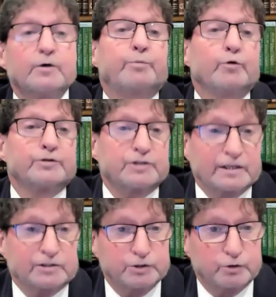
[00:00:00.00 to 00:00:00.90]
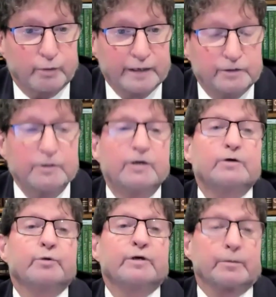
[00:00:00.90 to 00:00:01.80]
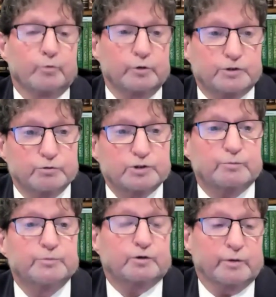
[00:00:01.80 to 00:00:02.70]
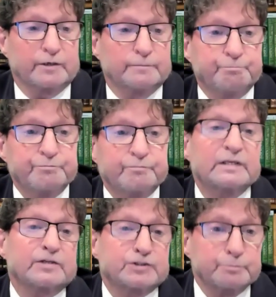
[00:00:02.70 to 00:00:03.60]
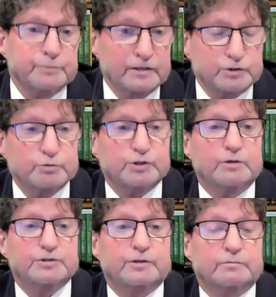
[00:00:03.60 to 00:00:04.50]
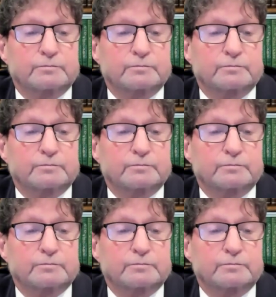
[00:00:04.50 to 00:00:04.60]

Putin attacks Ukraine, we get more Jews from Ukraine, get some non-Jews also.